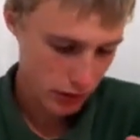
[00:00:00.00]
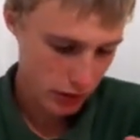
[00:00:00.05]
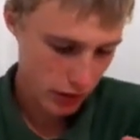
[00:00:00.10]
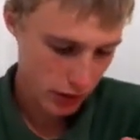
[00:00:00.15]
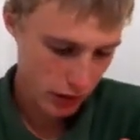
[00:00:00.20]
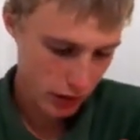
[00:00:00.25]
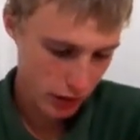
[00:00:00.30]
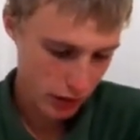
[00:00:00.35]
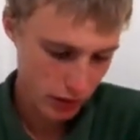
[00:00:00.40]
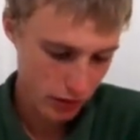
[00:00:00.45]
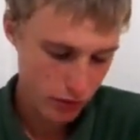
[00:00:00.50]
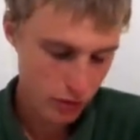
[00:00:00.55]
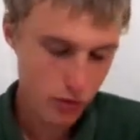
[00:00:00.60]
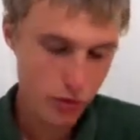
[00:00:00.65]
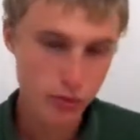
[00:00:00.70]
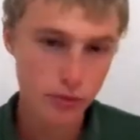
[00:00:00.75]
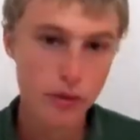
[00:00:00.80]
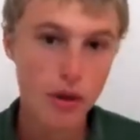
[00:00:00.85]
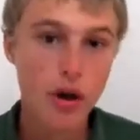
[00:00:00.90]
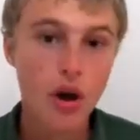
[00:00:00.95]
Yeah, I got
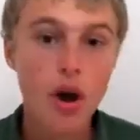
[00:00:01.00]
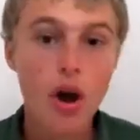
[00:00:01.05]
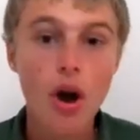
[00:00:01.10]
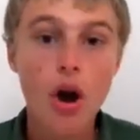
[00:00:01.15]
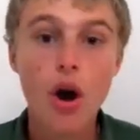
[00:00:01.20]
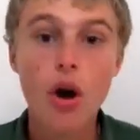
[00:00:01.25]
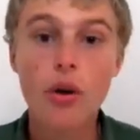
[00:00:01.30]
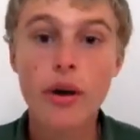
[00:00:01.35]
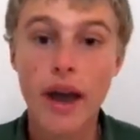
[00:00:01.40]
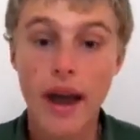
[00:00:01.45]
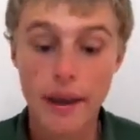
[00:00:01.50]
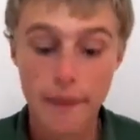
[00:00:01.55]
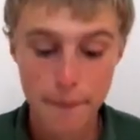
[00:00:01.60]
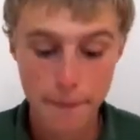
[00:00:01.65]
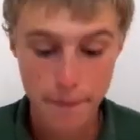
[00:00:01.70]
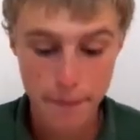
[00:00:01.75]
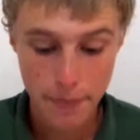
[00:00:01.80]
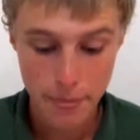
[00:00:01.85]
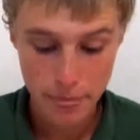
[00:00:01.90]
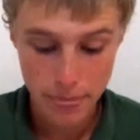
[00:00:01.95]
okay,
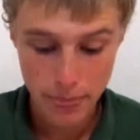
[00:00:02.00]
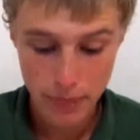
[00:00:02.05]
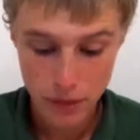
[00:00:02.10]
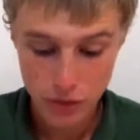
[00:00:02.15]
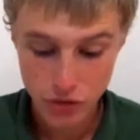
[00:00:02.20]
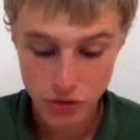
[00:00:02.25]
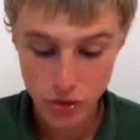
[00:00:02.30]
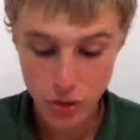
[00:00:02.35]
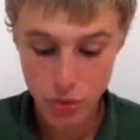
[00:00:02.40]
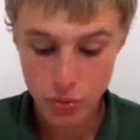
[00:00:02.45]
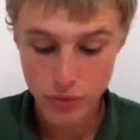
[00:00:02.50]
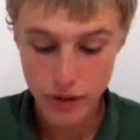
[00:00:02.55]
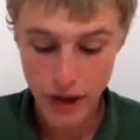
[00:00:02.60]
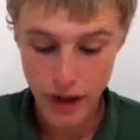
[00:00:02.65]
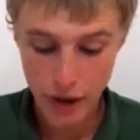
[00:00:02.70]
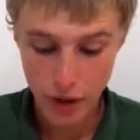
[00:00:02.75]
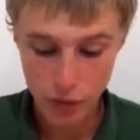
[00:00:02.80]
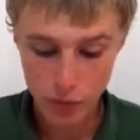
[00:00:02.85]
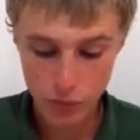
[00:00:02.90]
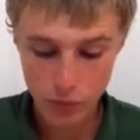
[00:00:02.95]
so
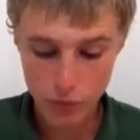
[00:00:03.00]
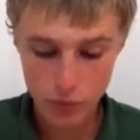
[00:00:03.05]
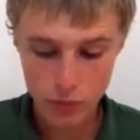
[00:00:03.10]
now,